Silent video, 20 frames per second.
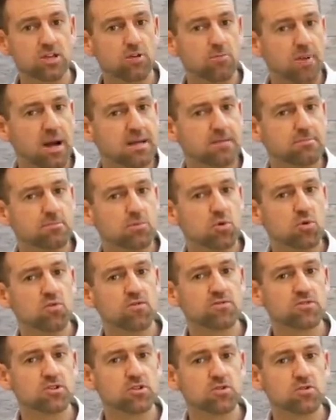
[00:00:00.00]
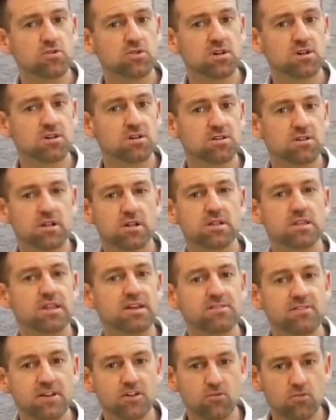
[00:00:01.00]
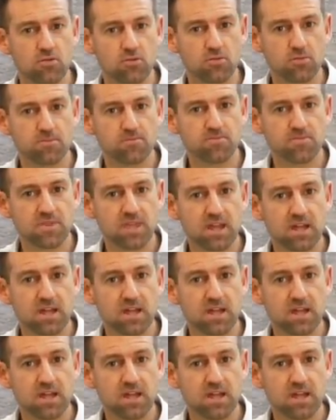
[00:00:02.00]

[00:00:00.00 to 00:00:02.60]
you might move to the the living room